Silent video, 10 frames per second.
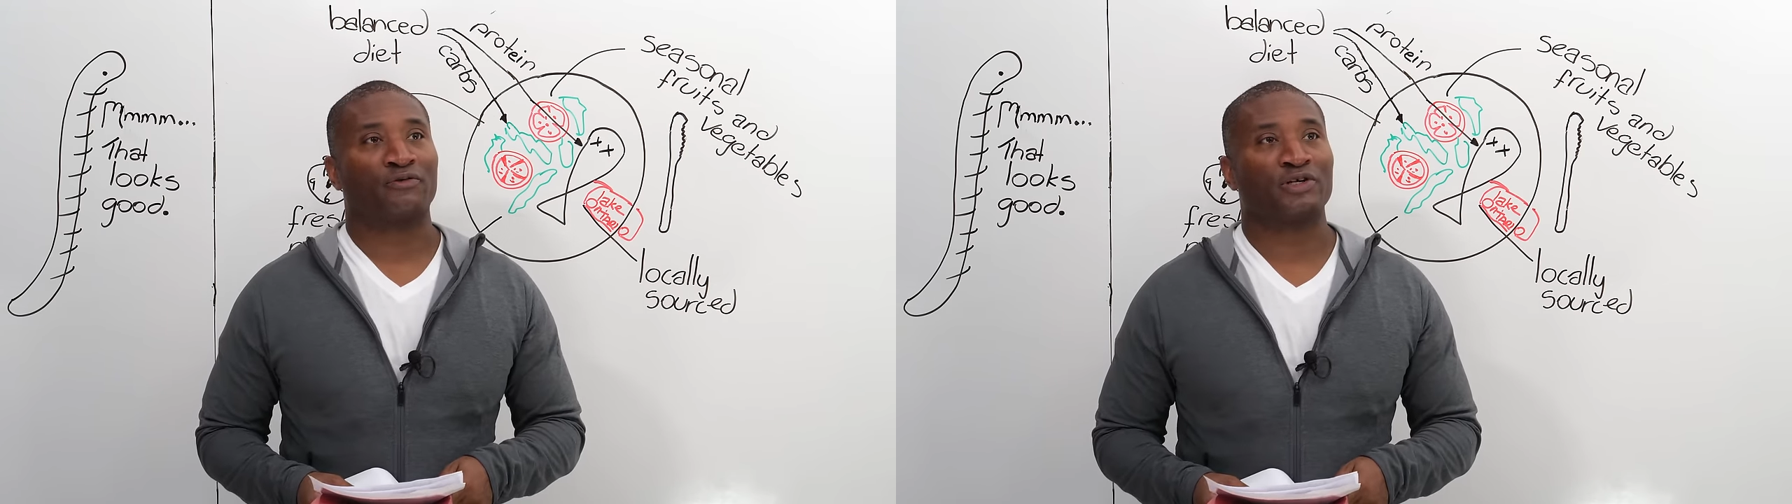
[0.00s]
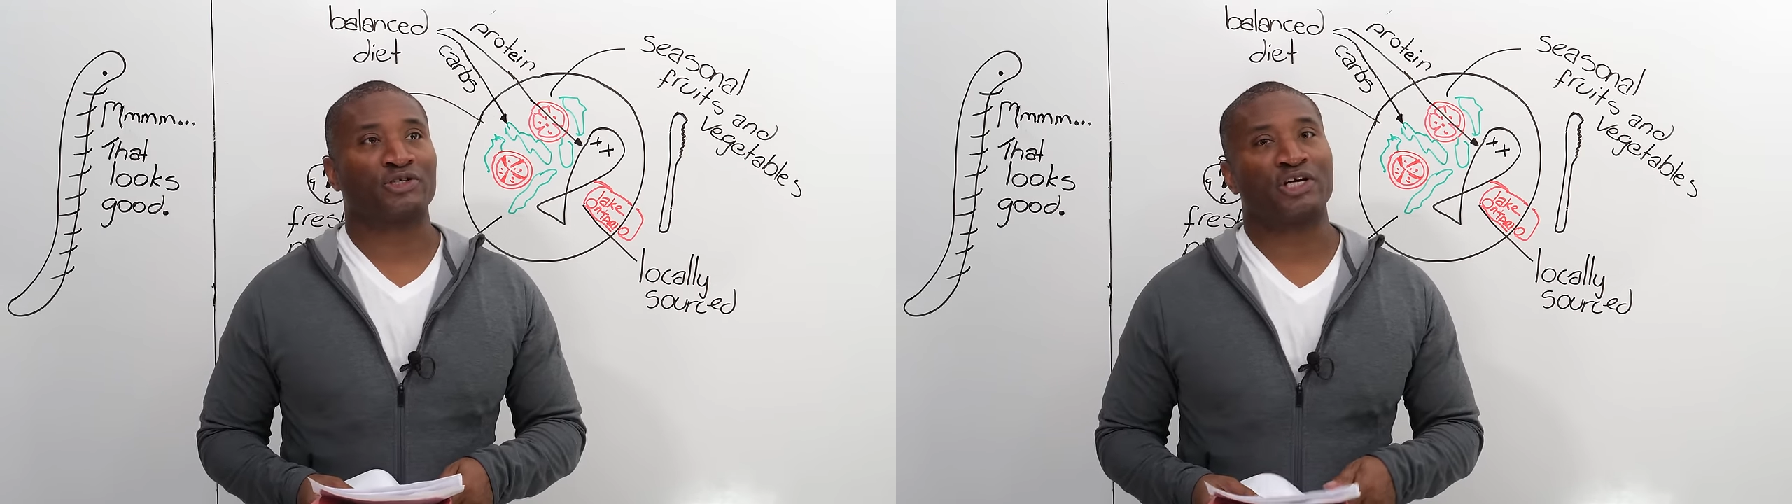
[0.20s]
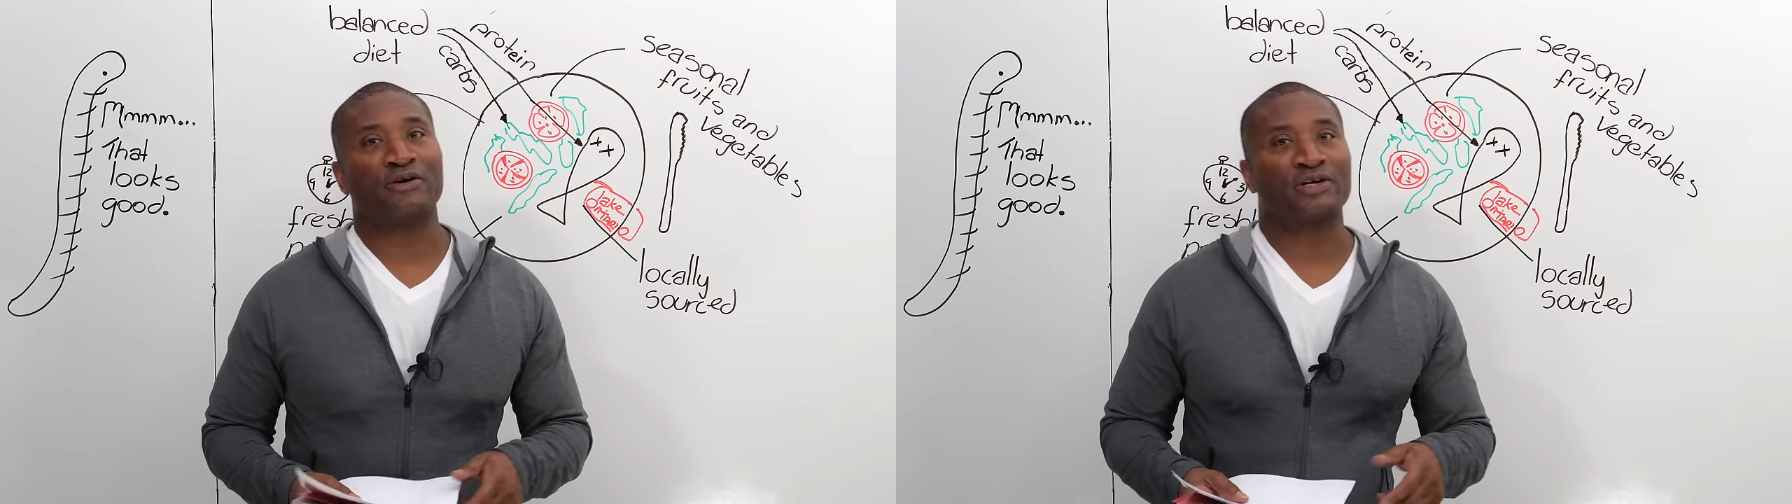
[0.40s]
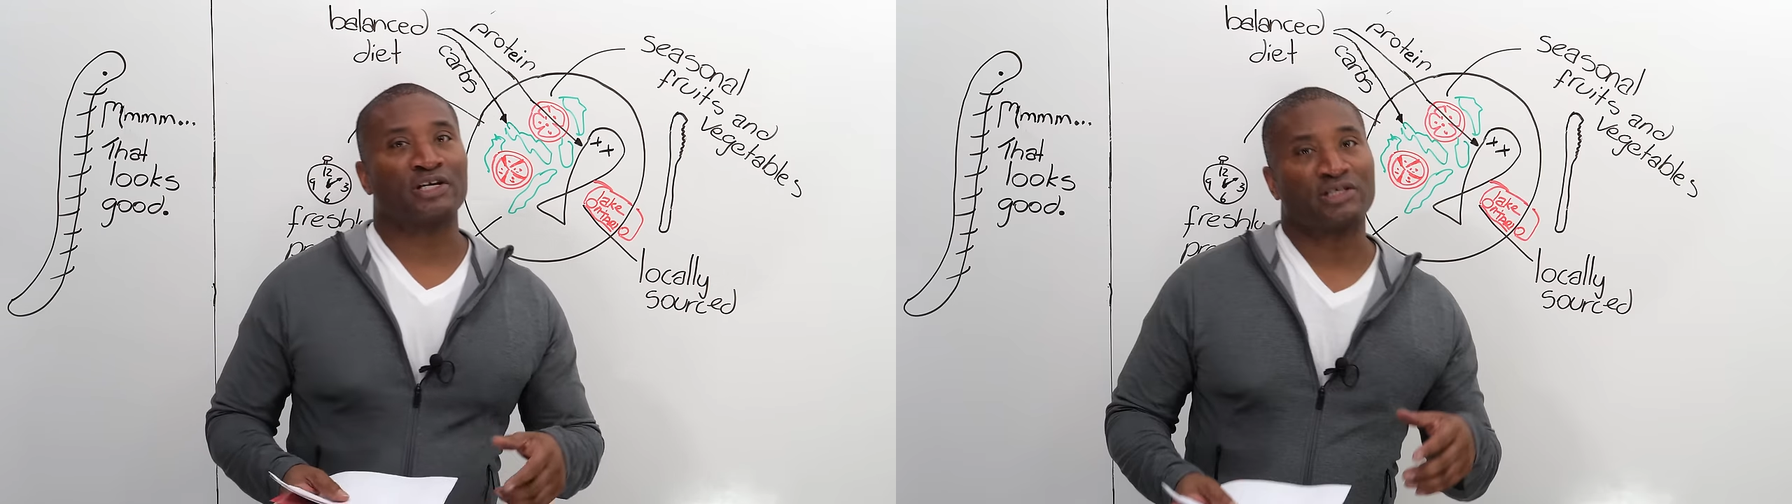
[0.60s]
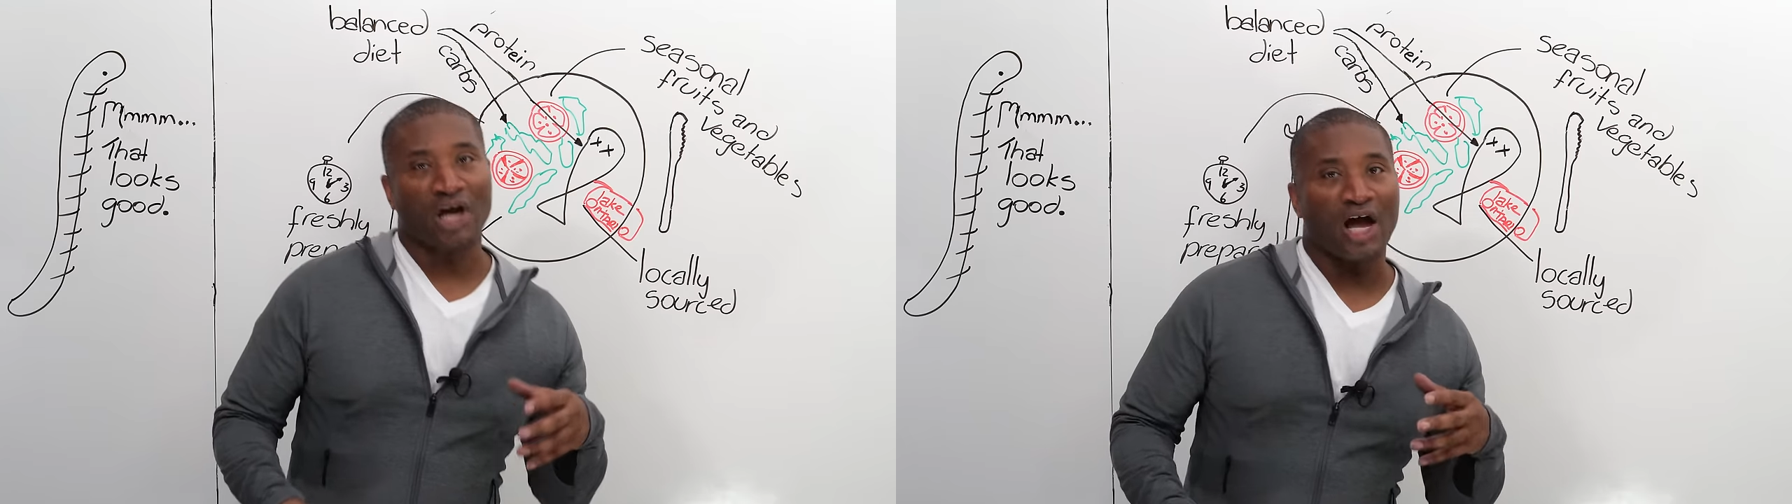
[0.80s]

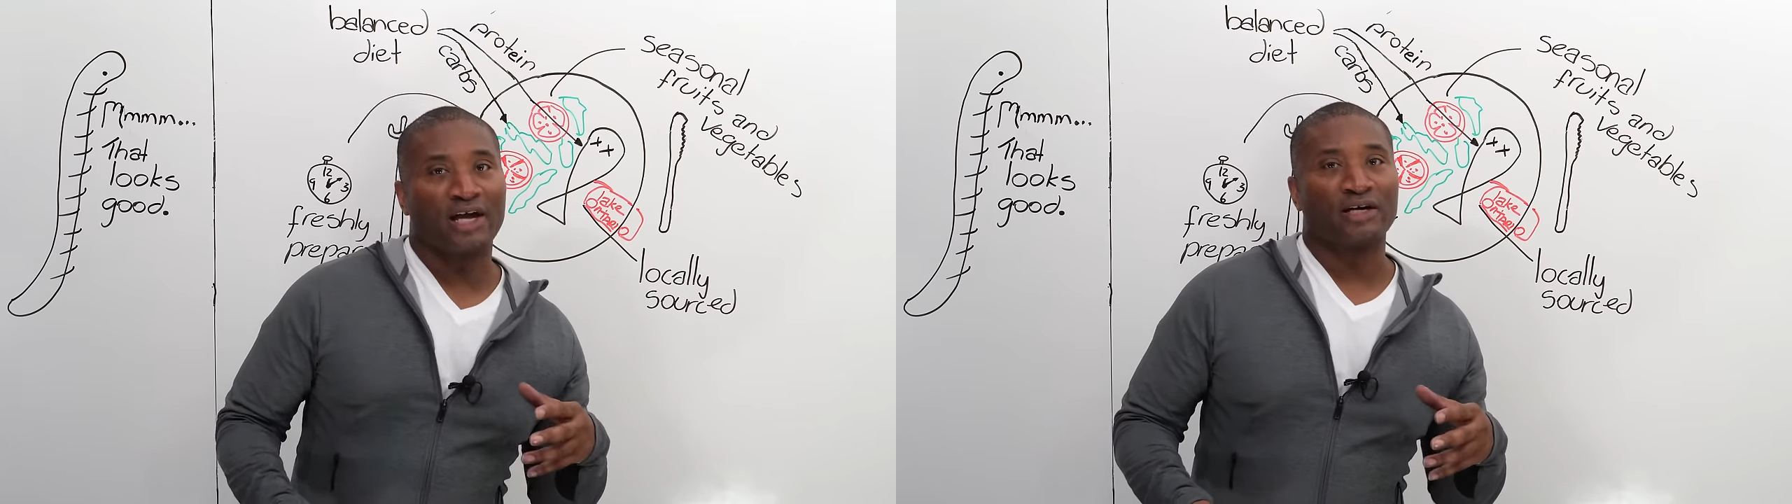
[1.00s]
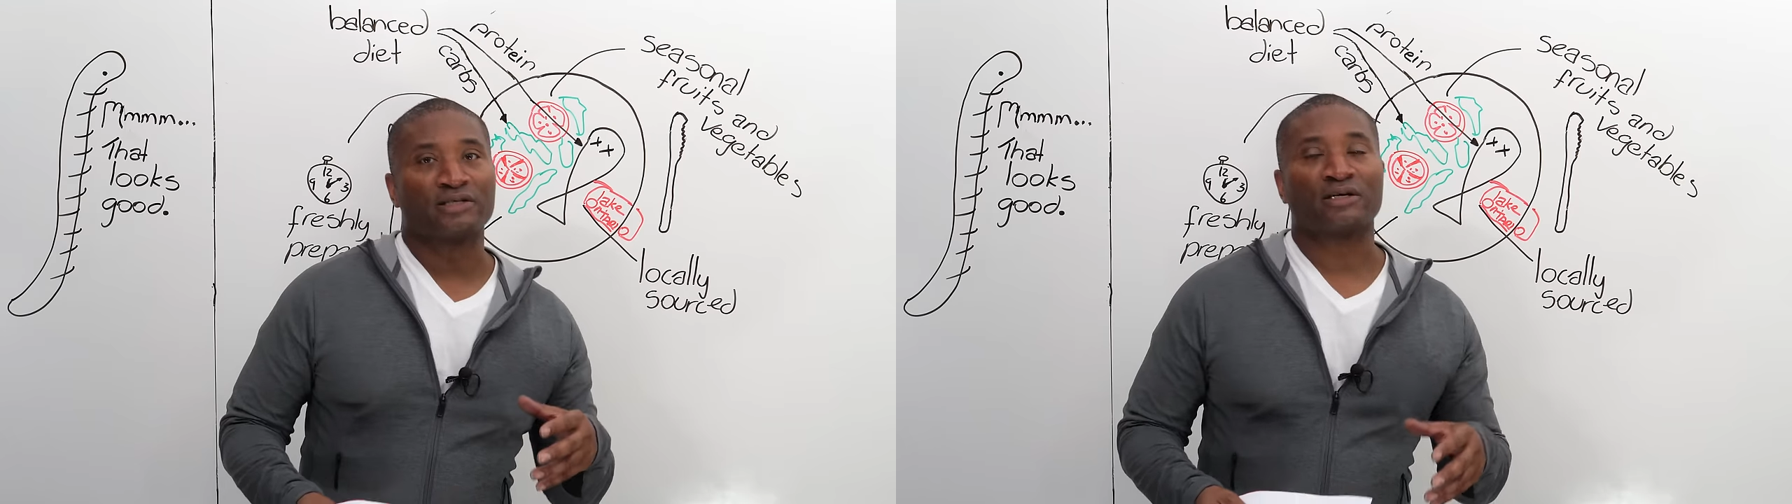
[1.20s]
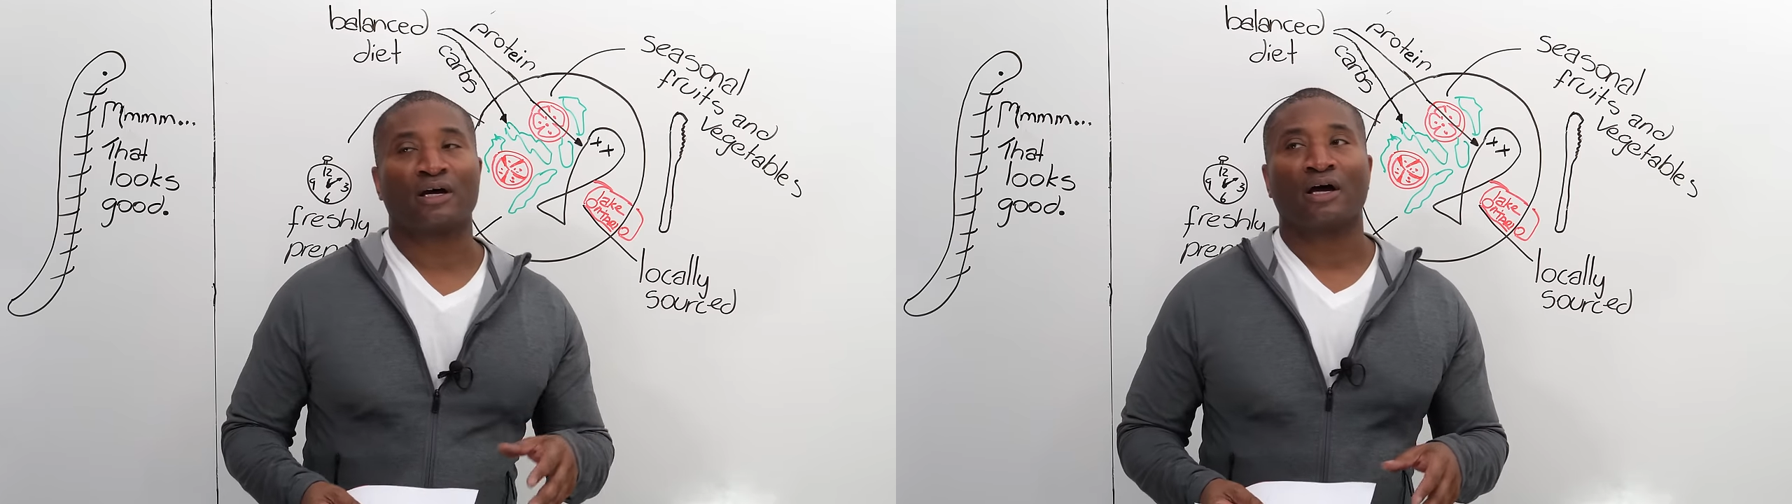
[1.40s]
vegetarian diet.